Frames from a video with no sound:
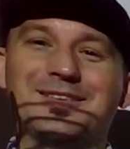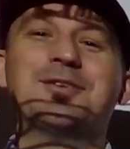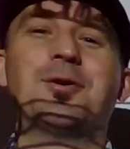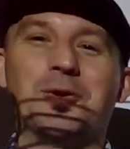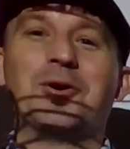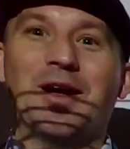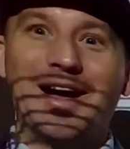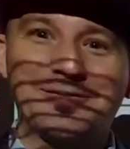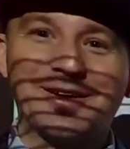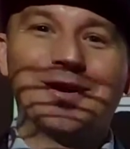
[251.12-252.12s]
whole, whole,
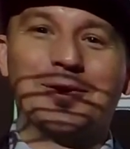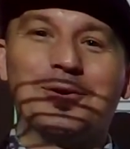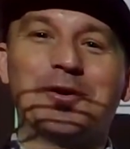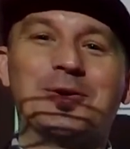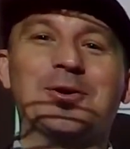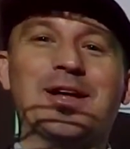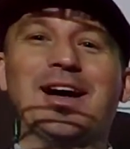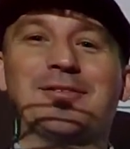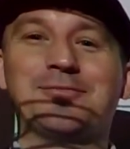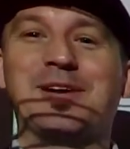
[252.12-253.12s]
half, whole, whole, whole,
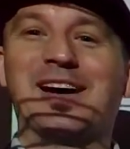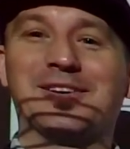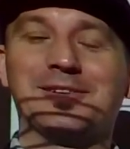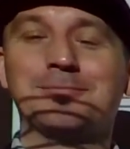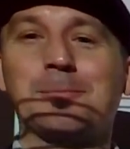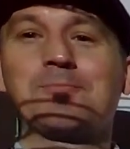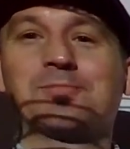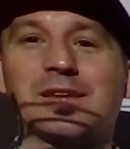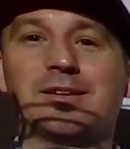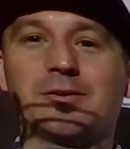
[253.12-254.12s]
half pattern
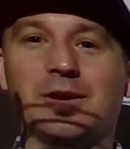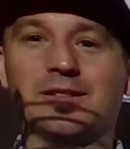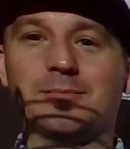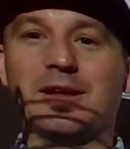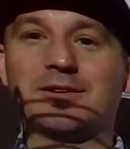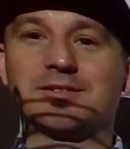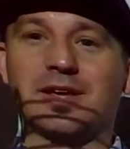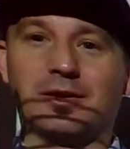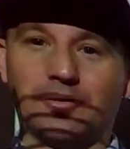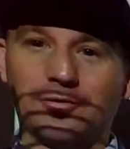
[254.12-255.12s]
to create the major
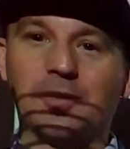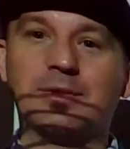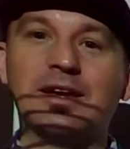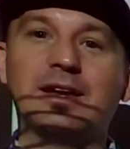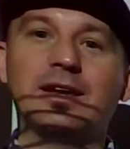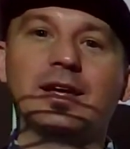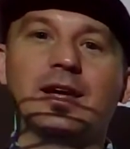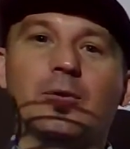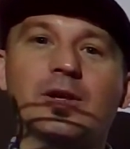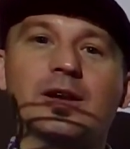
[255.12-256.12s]
scale from E,
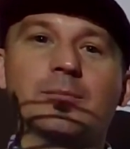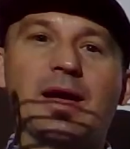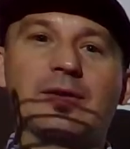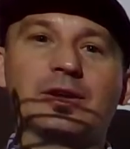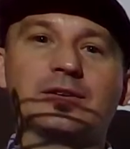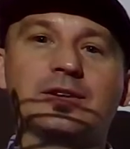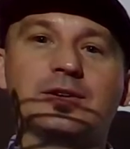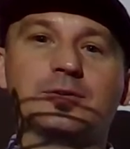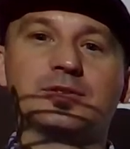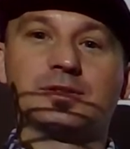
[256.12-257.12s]
we end up having to
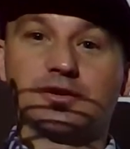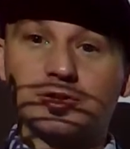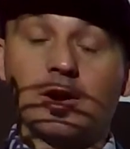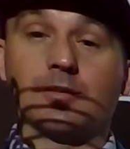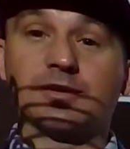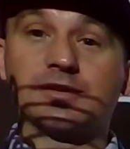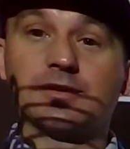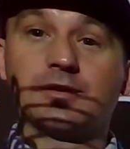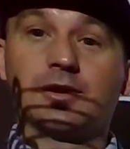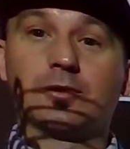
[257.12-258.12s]
use sharps
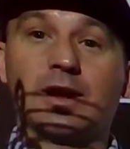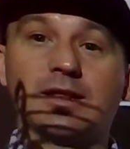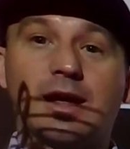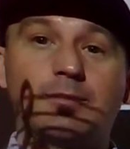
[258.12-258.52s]
to create that